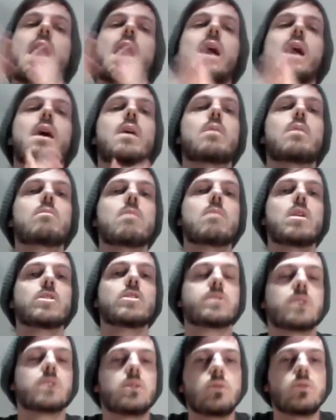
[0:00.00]

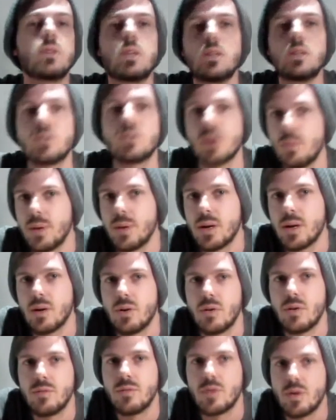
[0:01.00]
So the topic
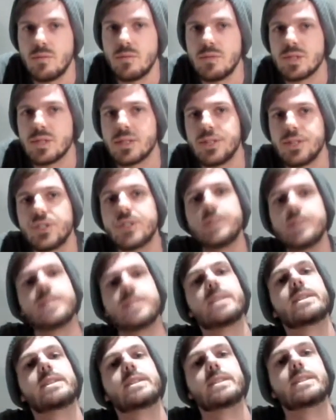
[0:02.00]
of conversation
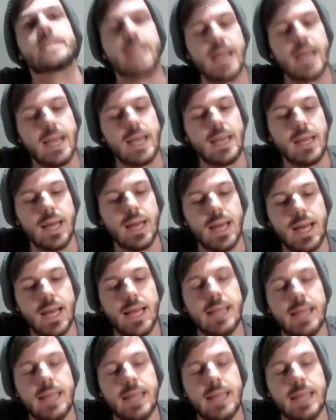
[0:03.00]
today.